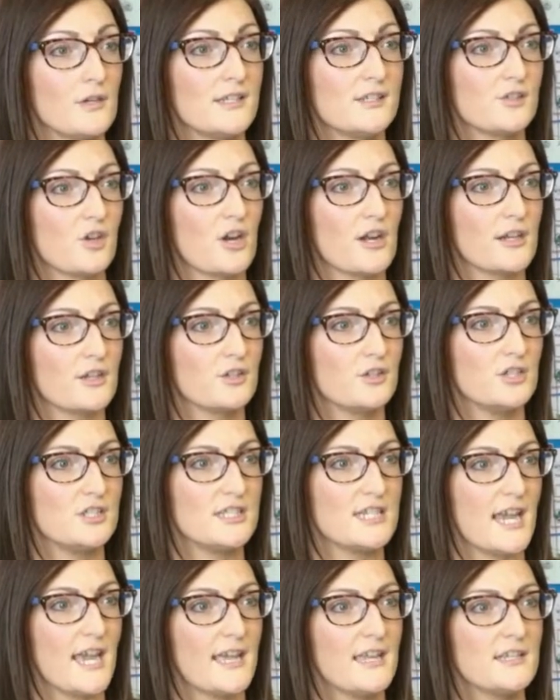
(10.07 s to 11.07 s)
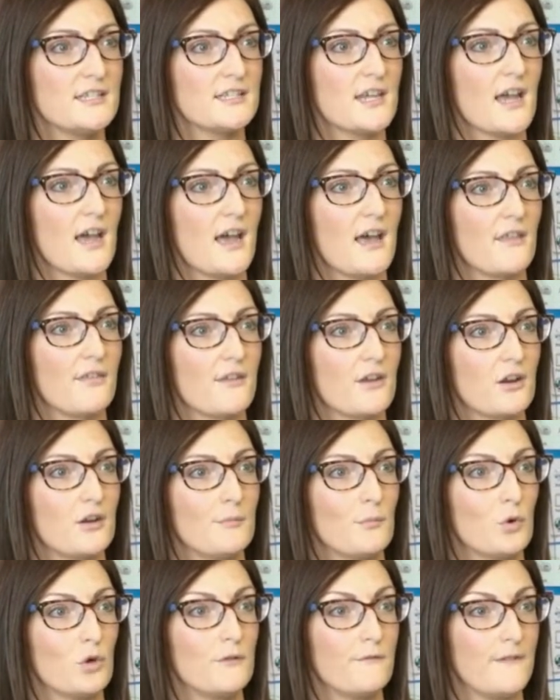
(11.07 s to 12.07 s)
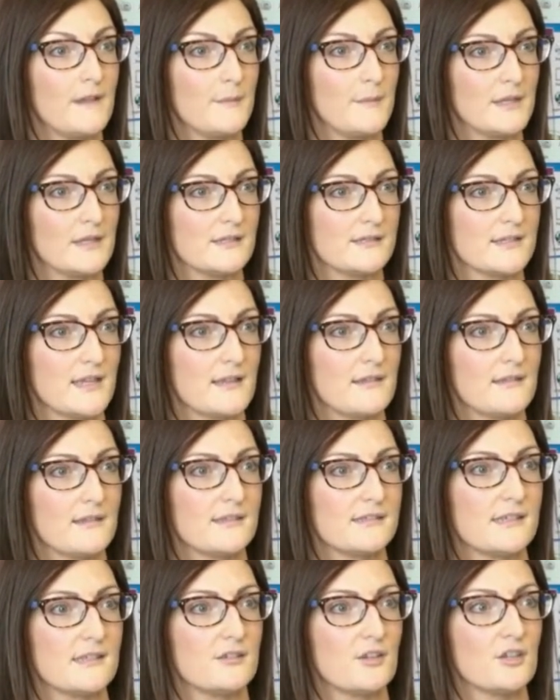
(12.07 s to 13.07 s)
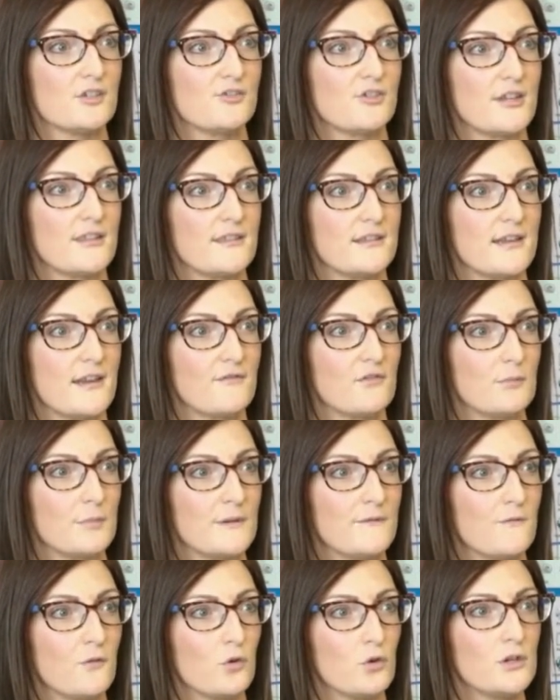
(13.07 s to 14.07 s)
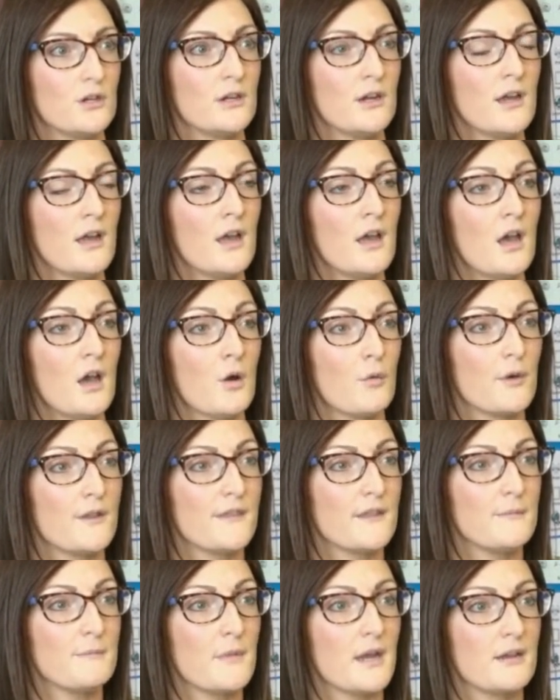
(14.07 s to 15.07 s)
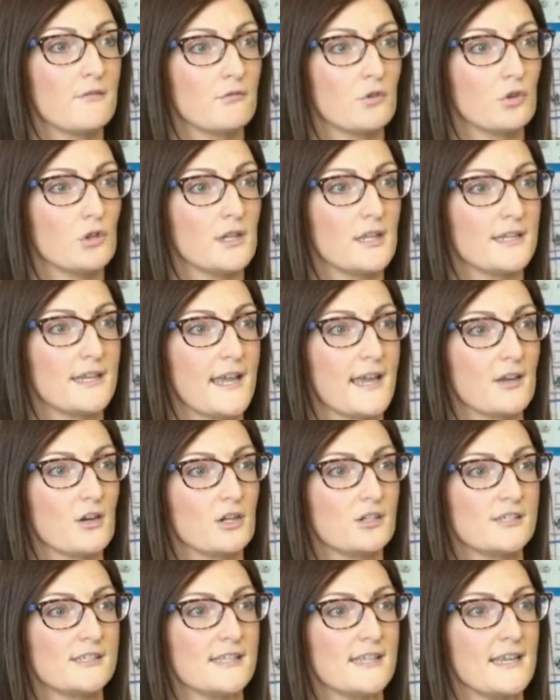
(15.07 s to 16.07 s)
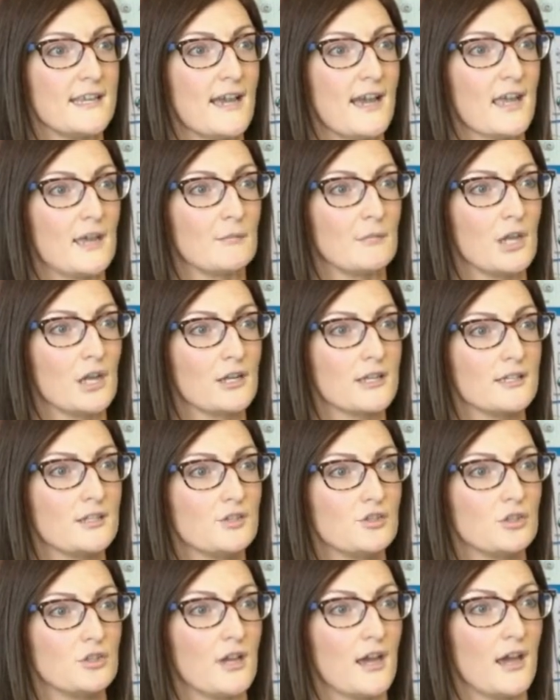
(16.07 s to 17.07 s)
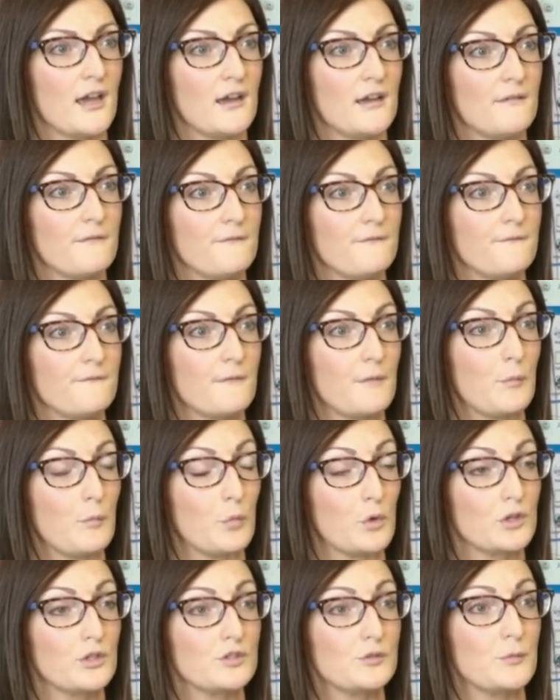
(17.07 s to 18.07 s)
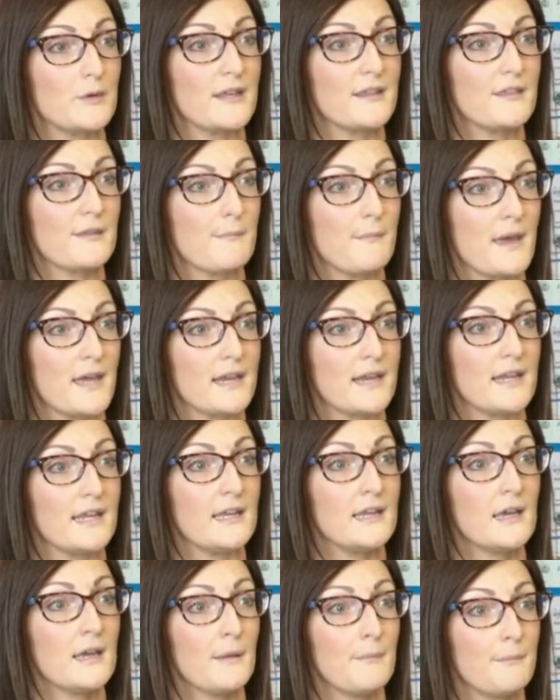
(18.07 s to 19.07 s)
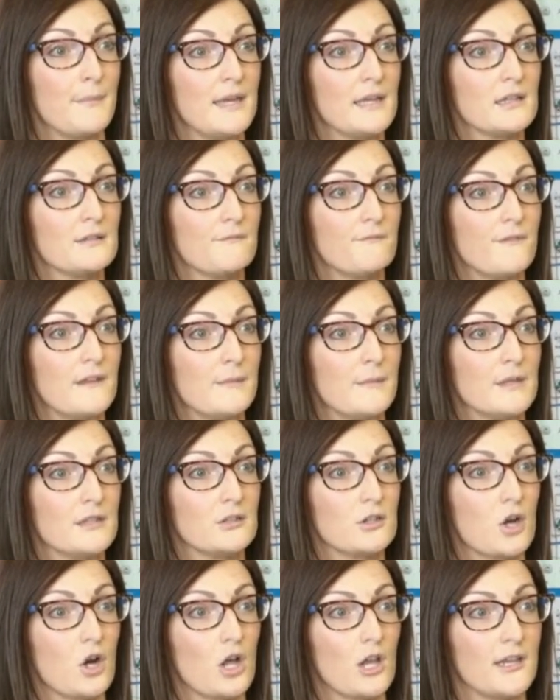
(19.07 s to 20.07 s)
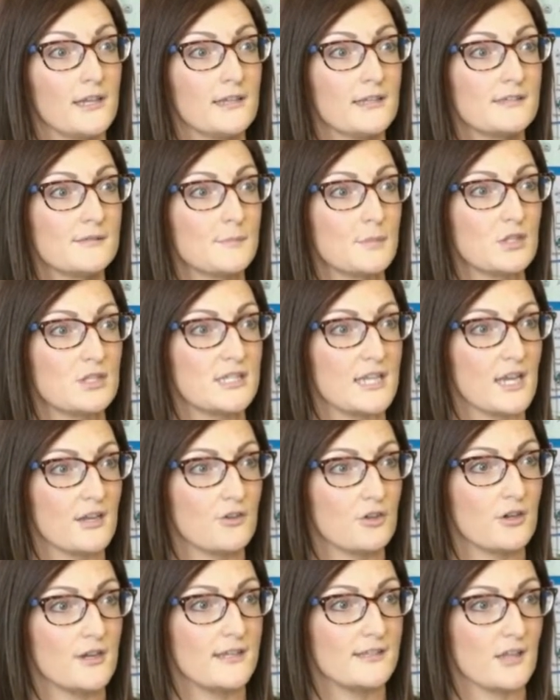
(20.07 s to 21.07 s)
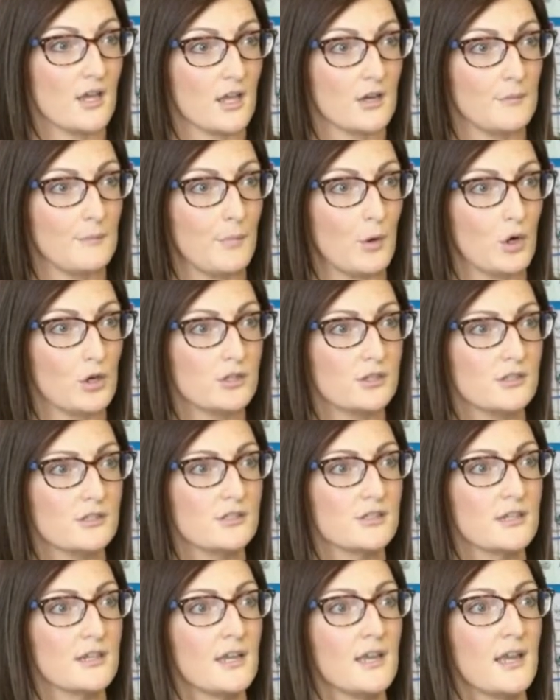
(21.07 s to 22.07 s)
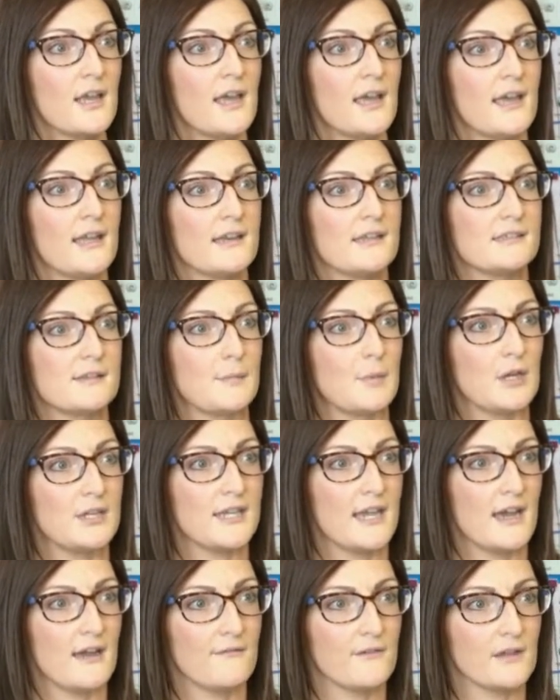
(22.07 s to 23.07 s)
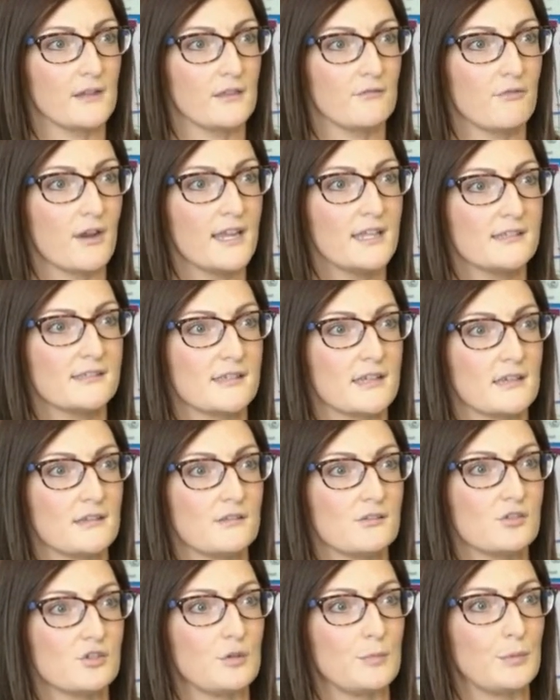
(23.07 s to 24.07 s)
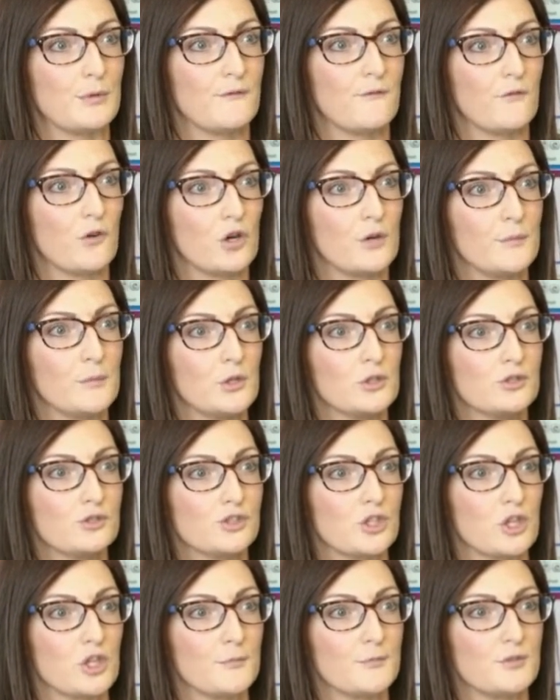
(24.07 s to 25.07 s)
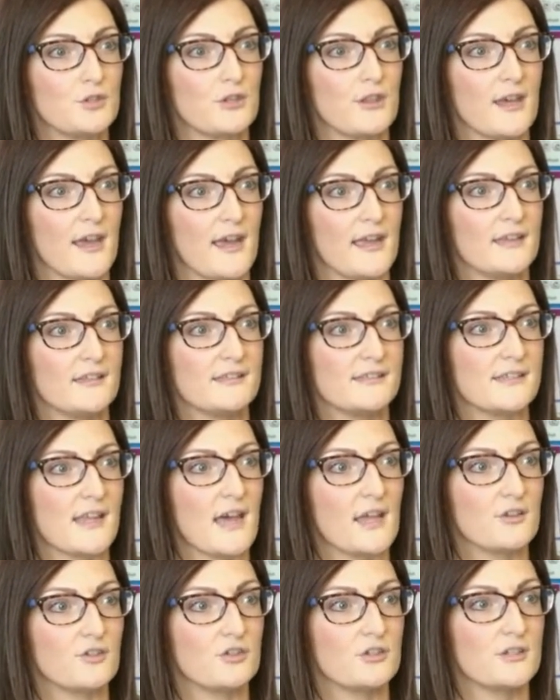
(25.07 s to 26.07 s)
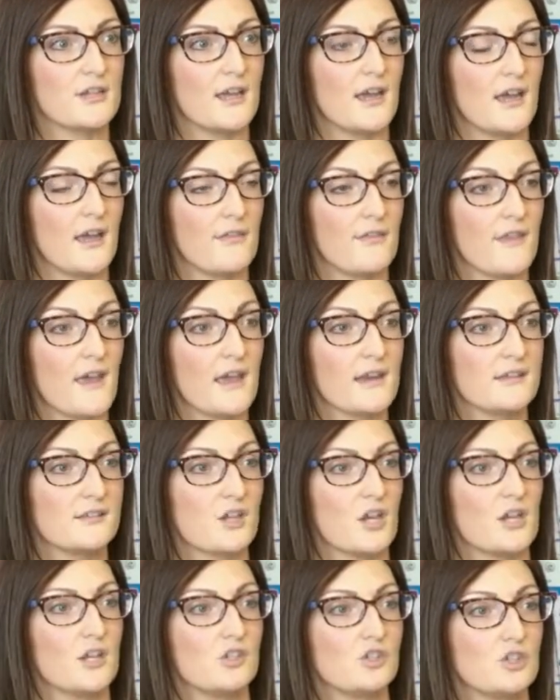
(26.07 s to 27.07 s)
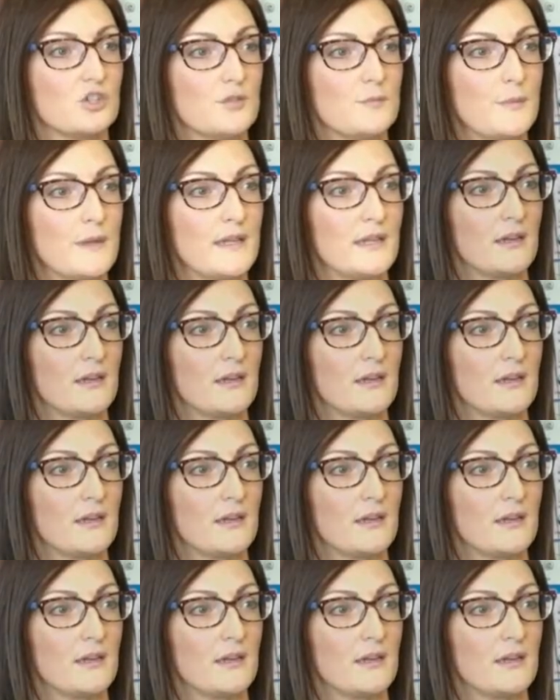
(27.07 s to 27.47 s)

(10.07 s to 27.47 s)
starting to change, and there are more females in this industry than ever before. Within my role at NRC, I am lucky to have worked with many male and female colleagues, but gender is unimportant. It is about having the right skills to perform your job to the highest standard, and that is how it should be